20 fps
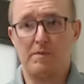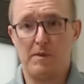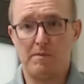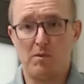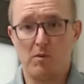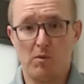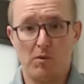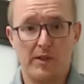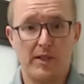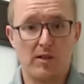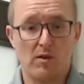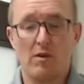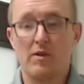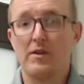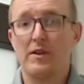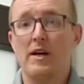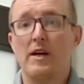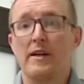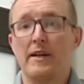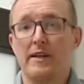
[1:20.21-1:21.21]
people will get
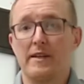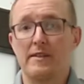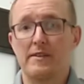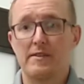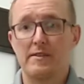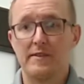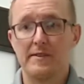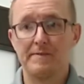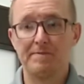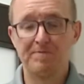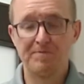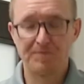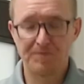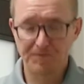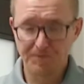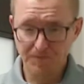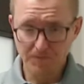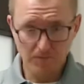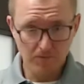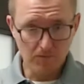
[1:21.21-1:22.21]
orthotics.
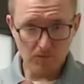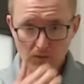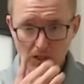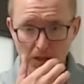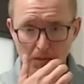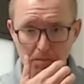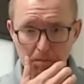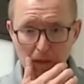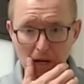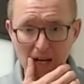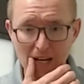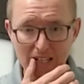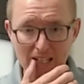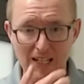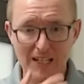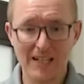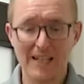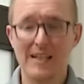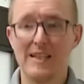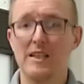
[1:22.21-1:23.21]
But
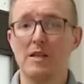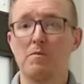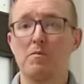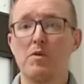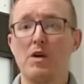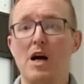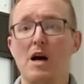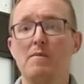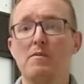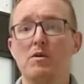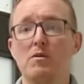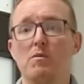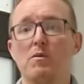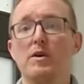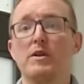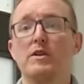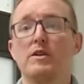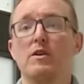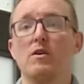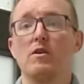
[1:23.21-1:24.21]
the problem
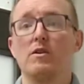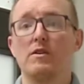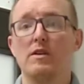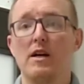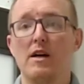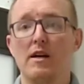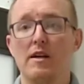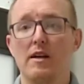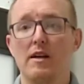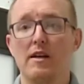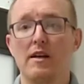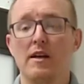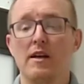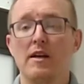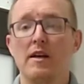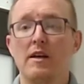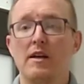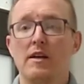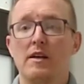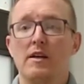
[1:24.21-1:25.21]
with the orthotic
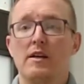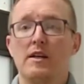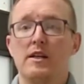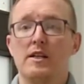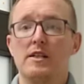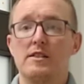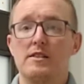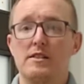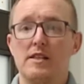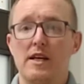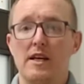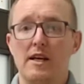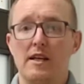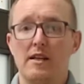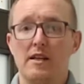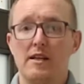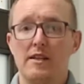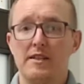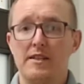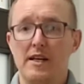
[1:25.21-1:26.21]
is
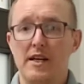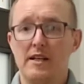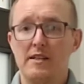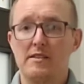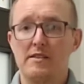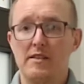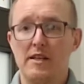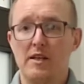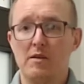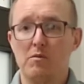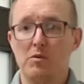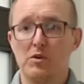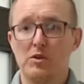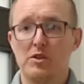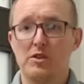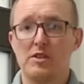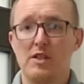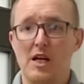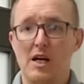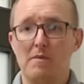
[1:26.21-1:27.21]
that, yes, it will
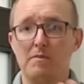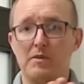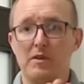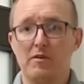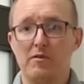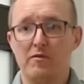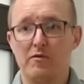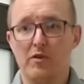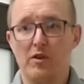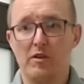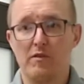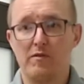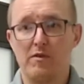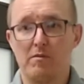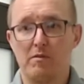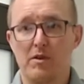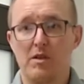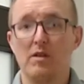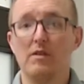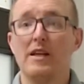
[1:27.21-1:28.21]
stop the foot
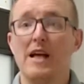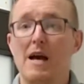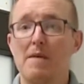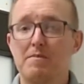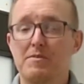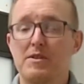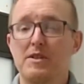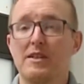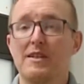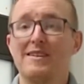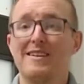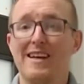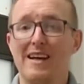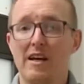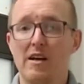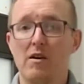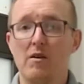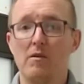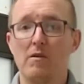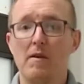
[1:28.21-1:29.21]
from collapsing
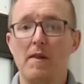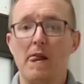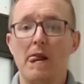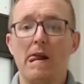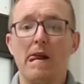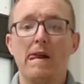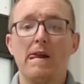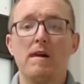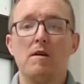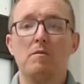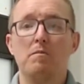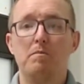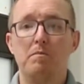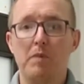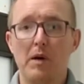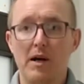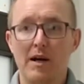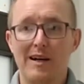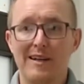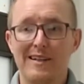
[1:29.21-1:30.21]
down,
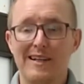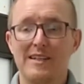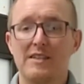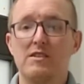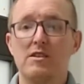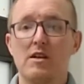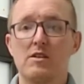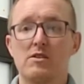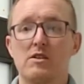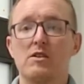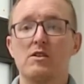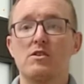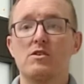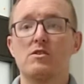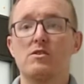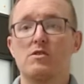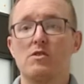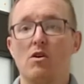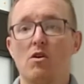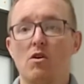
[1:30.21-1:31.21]
but it doesn't
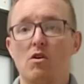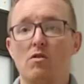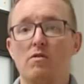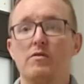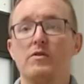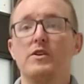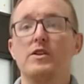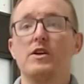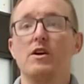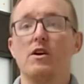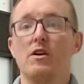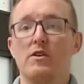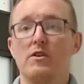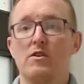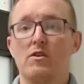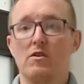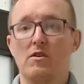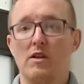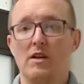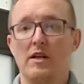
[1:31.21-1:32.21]
solve the
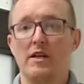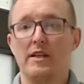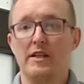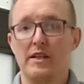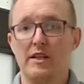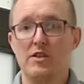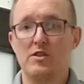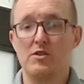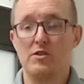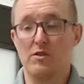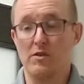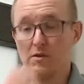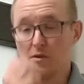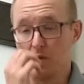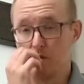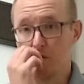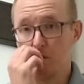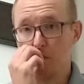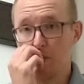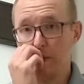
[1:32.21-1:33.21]
underlying issue.
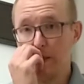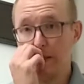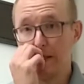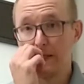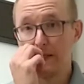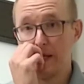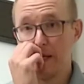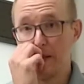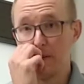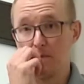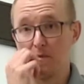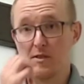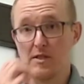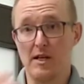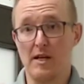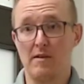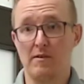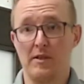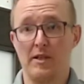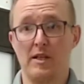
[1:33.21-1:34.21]
So a lot of times
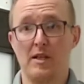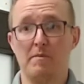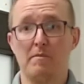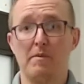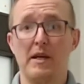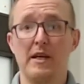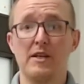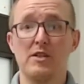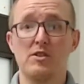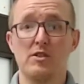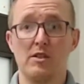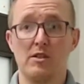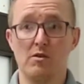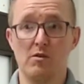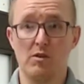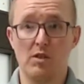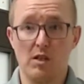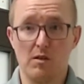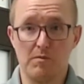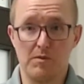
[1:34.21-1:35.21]
I'll get a patient who
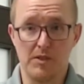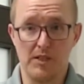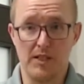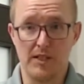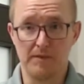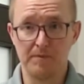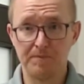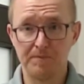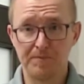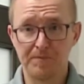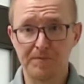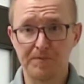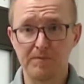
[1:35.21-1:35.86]
comes in